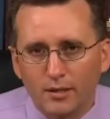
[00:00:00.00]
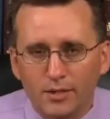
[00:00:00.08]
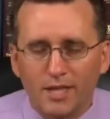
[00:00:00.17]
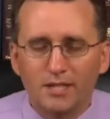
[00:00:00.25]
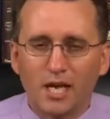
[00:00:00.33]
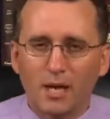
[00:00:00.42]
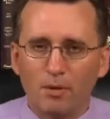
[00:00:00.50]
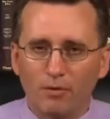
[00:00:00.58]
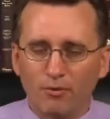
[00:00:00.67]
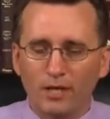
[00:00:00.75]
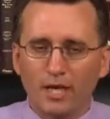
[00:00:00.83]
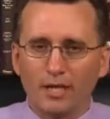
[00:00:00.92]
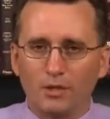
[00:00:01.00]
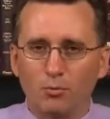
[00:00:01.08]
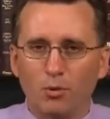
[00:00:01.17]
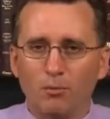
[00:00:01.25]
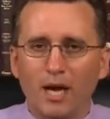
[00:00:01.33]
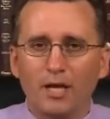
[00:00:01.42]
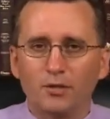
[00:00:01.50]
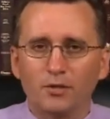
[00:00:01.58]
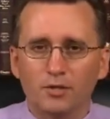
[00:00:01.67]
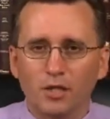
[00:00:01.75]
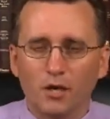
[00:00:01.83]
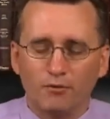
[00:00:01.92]
Take time every day to remind
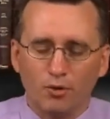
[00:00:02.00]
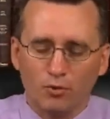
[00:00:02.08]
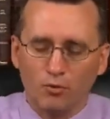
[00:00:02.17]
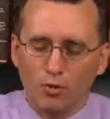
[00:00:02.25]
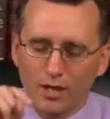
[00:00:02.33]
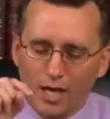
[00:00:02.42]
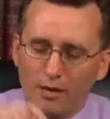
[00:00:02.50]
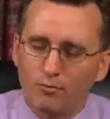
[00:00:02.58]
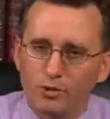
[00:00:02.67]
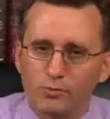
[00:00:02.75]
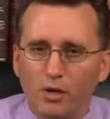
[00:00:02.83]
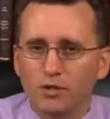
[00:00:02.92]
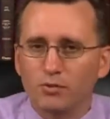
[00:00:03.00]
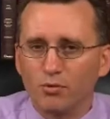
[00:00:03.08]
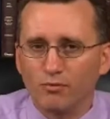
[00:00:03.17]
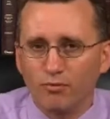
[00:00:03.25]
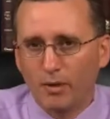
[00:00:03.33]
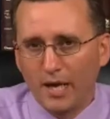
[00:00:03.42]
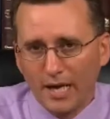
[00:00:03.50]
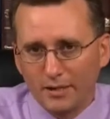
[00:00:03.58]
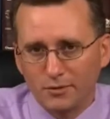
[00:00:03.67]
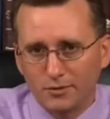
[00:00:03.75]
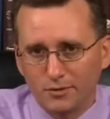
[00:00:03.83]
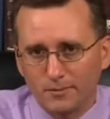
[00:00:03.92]
yourself, you know what, I'm responsible for my
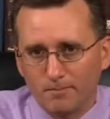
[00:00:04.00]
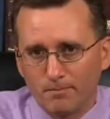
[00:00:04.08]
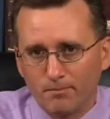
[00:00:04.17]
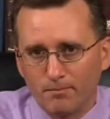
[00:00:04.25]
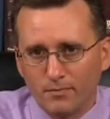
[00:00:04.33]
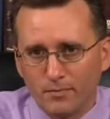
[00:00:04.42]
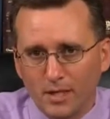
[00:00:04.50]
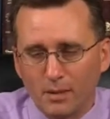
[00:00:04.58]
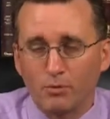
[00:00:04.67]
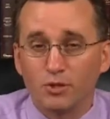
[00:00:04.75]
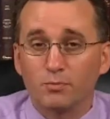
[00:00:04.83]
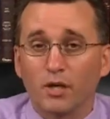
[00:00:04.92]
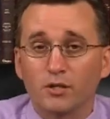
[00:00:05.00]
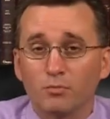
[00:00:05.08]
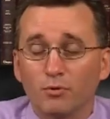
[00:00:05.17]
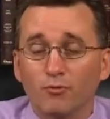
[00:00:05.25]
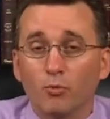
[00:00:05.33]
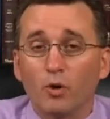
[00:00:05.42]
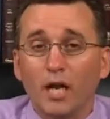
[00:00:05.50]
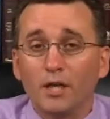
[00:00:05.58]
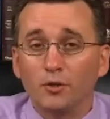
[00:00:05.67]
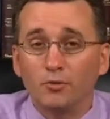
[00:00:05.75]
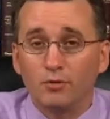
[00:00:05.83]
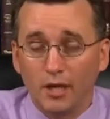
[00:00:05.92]
actions. I'm responsible for what I
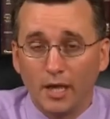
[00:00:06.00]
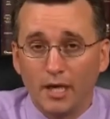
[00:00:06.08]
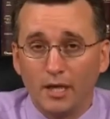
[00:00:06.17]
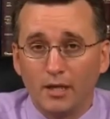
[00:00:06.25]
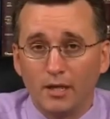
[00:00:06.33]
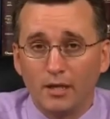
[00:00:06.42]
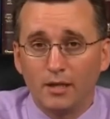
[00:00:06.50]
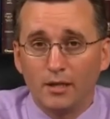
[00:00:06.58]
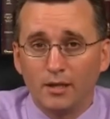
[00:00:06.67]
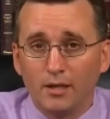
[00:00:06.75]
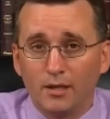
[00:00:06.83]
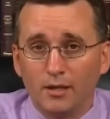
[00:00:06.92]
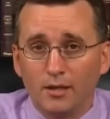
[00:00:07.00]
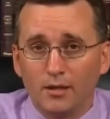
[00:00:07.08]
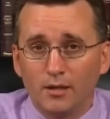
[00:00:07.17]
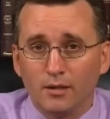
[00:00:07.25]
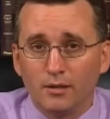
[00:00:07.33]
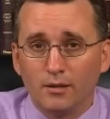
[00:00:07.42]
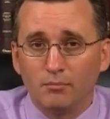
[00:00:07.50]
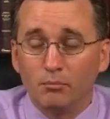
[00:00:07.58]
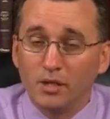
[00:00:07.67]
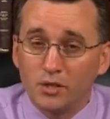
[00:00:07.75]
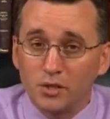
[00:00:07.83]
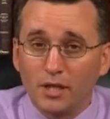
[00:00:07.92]
do today.
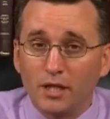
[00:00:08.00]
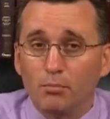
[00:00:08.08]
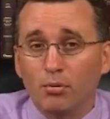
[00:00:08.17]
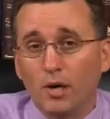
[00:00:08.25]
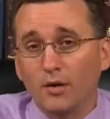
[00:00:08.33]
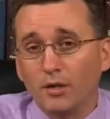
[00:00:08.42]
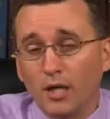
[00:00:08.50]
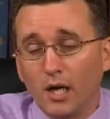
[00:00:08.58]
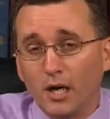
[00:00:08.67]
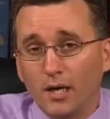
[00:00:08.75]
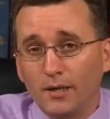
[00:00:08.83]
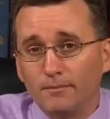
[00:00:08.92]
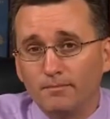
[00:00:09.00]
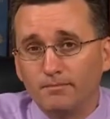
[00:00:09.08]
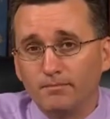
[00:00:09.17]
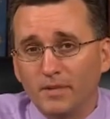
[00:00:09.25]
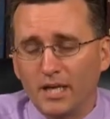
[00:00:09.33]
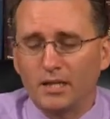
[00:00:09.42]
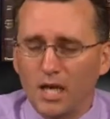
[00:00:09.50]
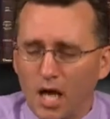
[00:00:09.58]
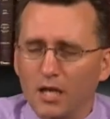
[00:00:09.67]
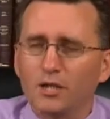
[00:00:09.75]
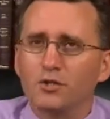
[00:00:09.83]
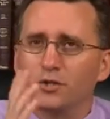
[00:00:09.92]
Mention it in prayer to God.
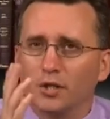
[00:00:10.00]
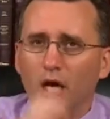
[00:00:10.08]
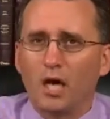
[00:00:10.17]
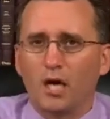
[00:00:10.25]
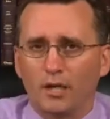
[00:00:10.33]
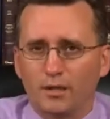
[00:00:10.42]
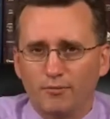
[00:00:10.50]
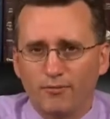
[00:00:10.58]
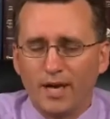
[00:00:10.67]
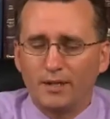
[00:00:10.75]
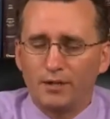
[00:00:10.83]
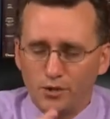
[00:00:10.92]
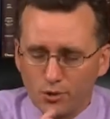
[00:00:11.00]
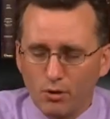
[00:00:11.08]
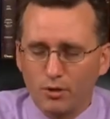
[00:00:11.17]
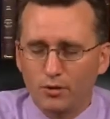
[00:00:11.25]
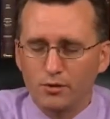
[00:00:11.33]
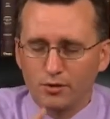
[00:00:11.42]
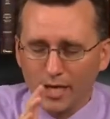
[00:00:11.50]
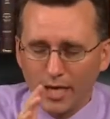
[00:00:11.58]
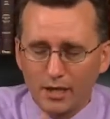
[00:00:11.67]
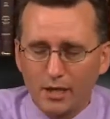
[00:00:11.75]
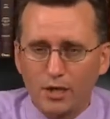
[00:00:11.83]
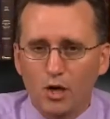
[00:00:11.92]
Acknowledge to God the fact that you
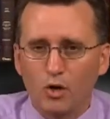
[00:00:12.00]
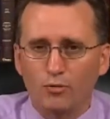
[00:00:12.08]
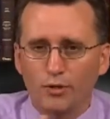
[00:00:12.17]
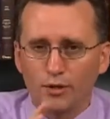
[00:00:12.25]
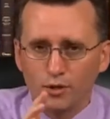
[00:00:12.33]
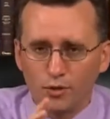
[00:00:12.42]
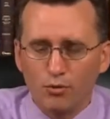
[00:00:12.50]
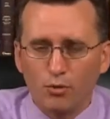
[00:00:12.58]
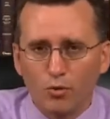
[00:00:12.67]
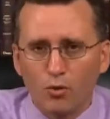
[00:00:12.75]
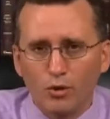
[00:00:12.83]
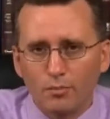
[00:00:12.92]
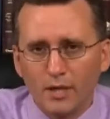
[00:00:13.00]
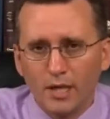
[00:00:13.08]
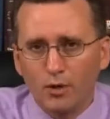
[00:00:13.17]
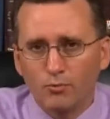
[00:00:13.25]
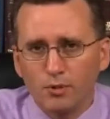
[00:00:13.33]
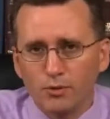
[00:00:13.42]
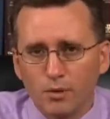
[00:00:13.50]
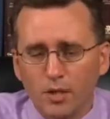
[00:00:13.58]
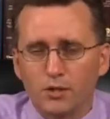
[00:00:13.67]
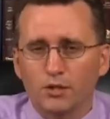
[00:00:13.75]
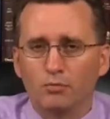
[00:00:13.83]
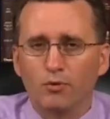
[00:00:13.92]
understand and know that you are going to be held
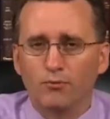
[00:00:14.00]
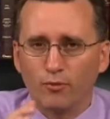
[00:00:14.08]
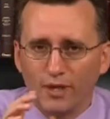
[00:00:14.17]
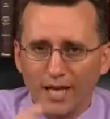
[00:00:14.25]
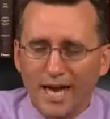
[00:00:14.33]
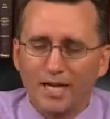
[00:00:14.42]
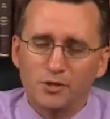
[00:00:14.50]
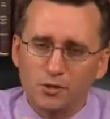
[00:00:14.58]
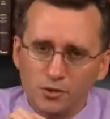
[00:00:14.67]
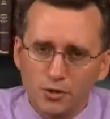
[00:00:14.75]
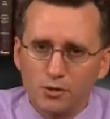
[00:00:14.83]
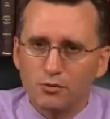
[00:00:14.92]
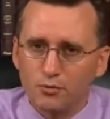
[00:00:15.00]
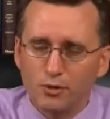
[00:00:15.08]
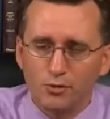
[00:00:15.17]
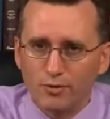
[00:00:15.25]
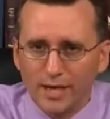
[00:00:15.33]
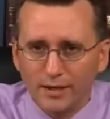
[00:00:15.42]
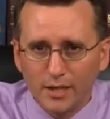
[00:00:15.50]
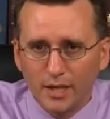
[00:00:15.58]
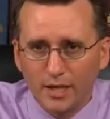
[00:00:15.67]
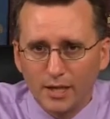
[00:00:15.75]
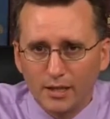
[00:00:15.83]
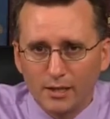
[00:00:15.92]
responsible for the actions that you do that
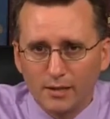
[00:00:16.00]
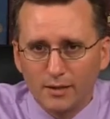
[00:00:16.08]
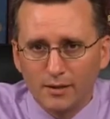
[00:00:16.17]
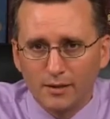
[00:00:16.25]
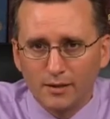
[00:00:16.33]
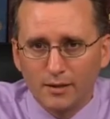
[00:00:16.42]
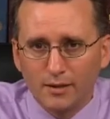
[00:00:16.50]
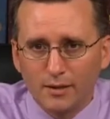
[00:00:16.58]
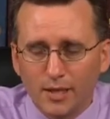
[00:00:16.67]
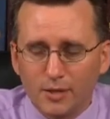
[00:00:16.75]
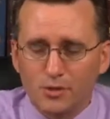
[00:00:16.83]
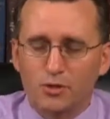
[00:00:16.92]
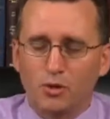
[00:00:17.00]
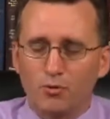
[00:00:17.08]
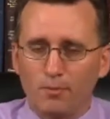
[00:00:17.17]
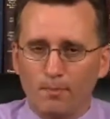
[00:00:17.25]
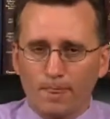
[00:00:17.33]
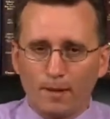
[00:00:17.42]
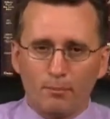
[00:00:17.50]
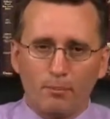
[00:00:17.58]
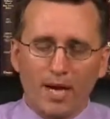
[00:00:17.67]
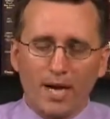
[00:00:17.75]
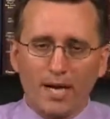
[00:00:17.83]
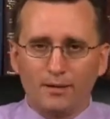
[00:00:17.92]
day. And so,
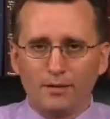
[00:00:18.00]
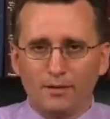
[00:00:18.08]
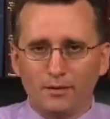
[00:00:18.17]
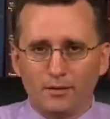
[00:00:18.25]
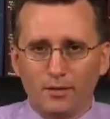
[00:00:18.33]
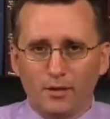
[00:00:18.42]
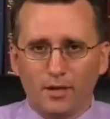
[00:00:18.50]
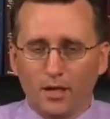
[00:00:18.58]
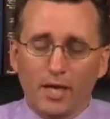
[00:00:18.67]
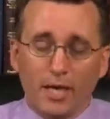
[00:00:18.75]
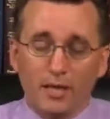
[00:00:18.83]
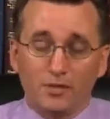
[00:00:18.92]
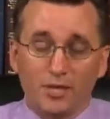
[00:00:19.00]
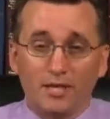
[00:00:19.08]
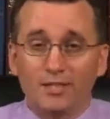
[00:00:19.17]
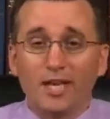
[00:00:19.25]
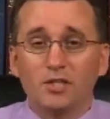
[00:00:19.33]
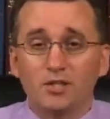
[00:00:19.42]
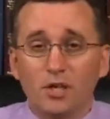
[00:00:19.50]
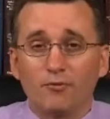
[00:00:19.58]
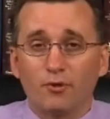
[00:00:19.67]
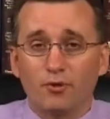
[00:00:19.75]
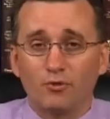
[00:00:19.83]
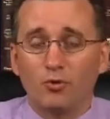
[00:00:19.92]
it takes
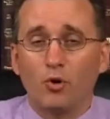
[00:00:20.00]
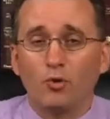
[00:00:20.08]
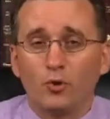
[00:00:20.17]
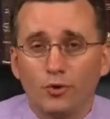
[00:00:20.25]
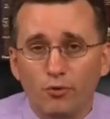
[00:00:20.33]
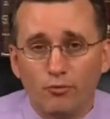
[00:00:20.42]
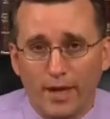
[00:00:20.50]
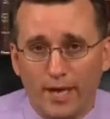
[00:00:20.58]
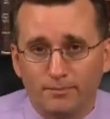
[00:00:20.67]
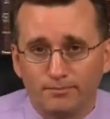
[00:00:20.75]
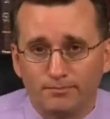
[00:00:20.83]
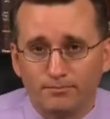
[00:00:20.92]
self-control to do that.